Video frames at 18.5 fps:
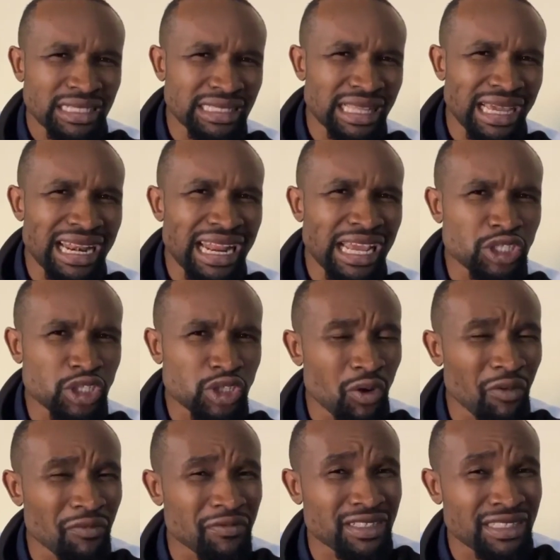in the
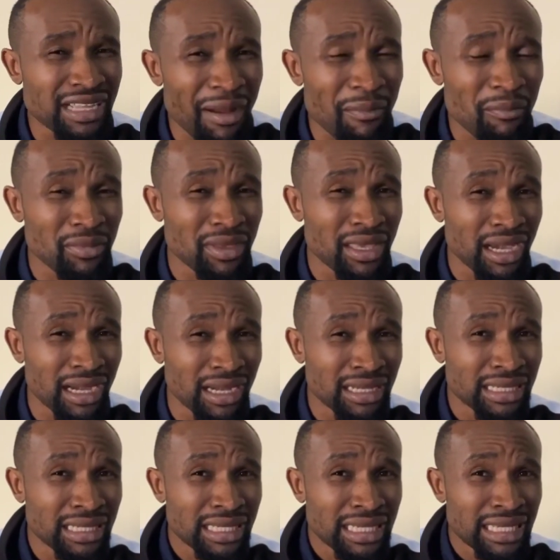nation of
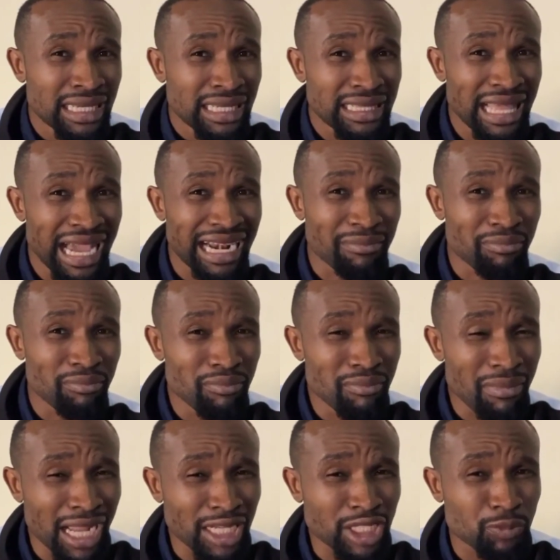Zambia that
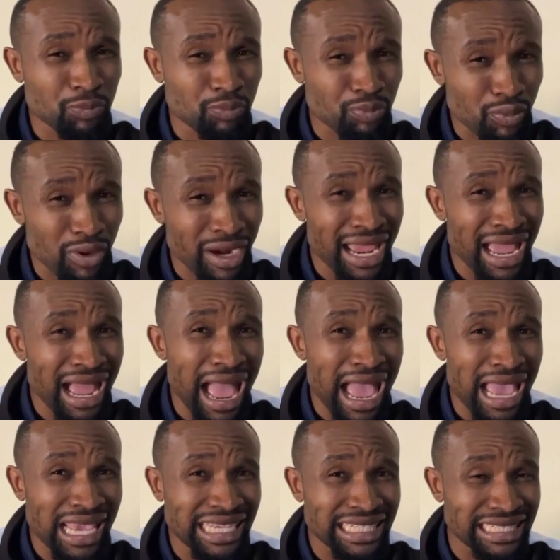much
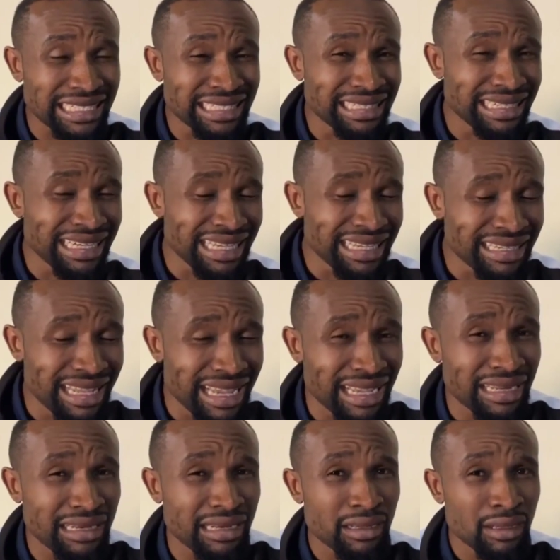prayer is
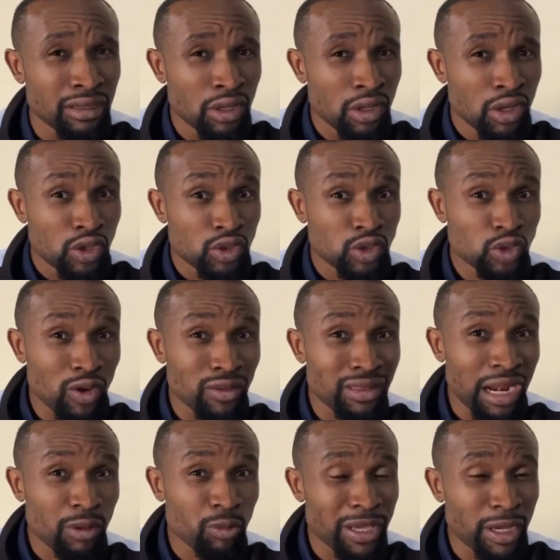needed
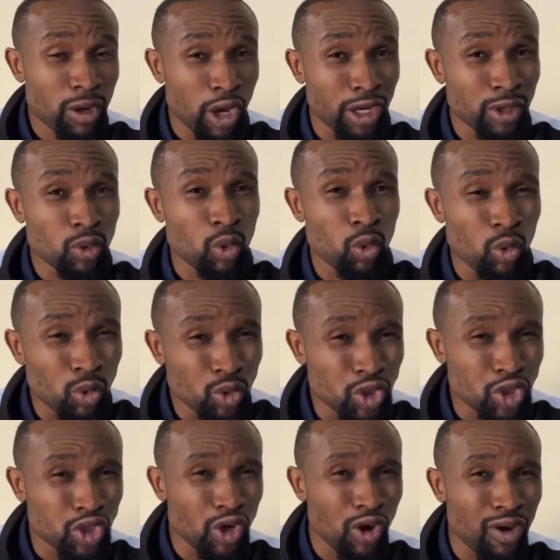so that we can
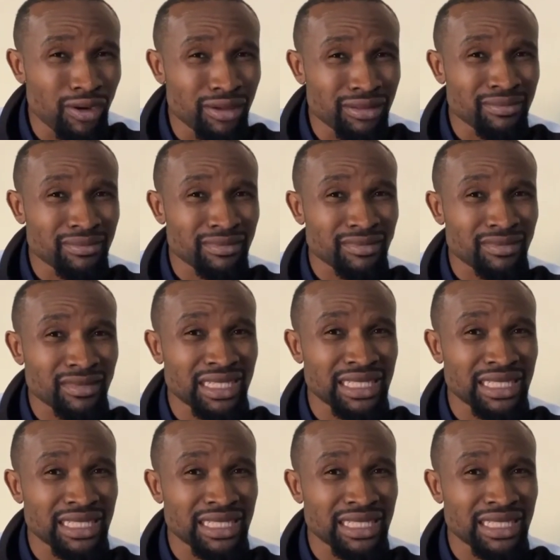cushion